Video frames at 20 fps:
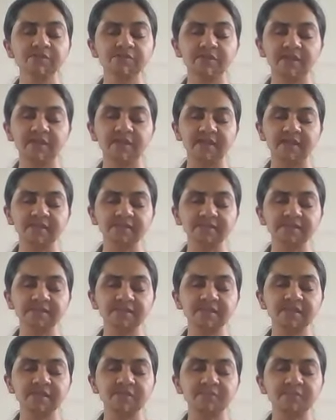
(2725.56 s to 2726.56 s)
Relax.
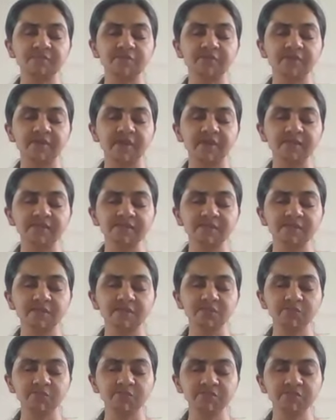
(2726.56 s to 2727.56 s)
Keep your eyes
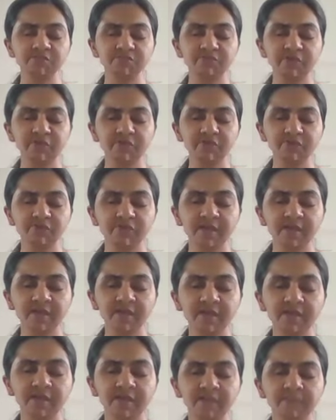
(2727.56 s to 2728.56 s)
closed for a
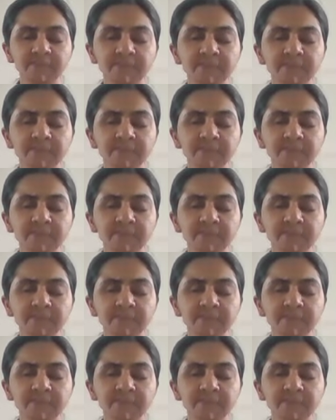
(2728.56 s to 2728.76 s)
while.